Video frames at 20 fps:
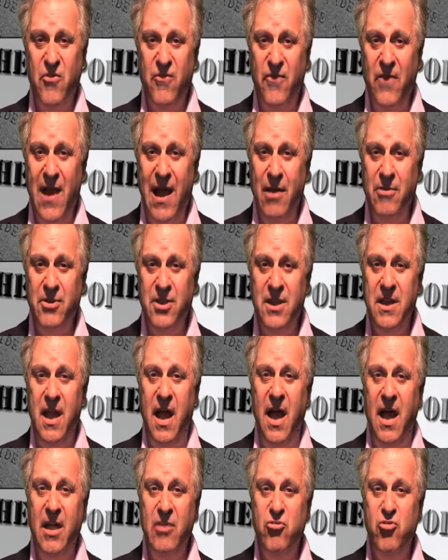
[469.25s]
founded
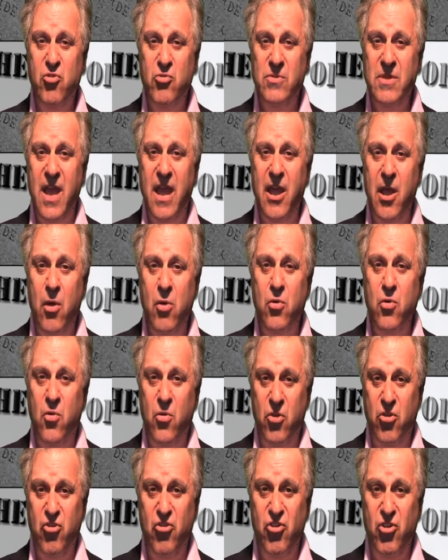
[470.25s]
on
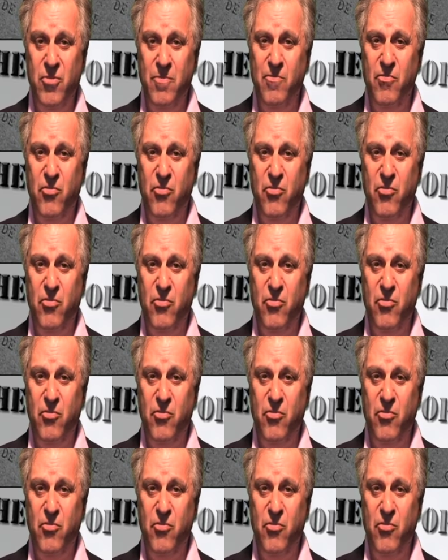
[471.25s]
Judeo-Christian